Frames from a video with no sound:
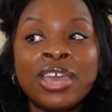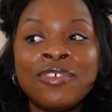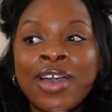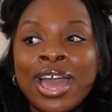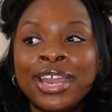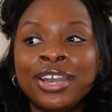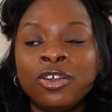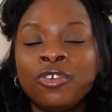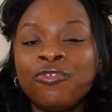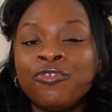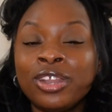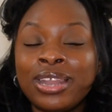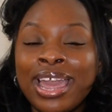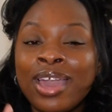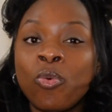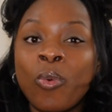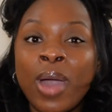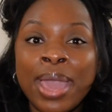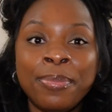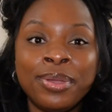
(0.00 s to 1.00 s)
If I don't feel
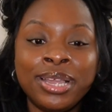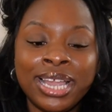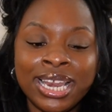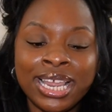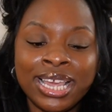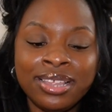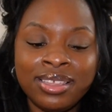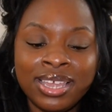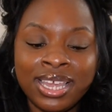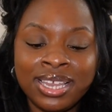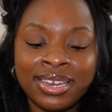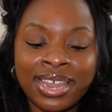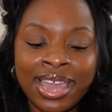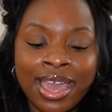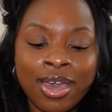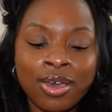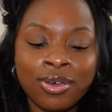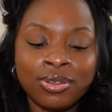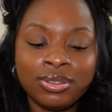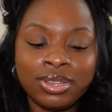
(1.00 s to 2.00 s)
like wiping anything
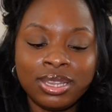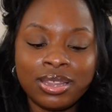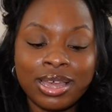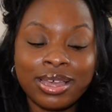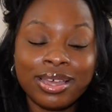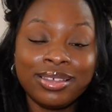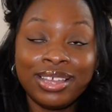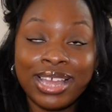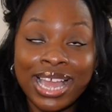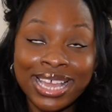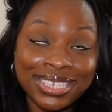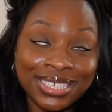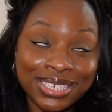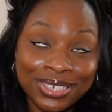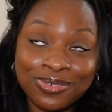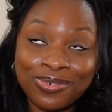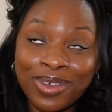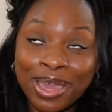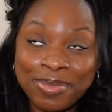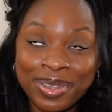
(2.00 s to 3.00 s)
down, I
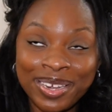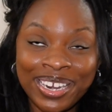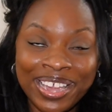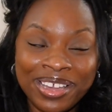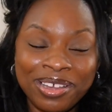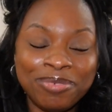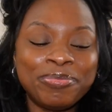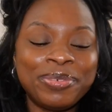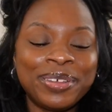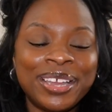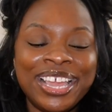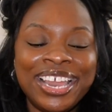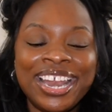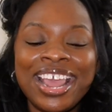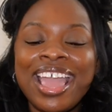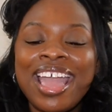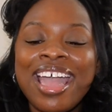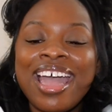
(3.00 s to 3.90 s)
still wipe it down, but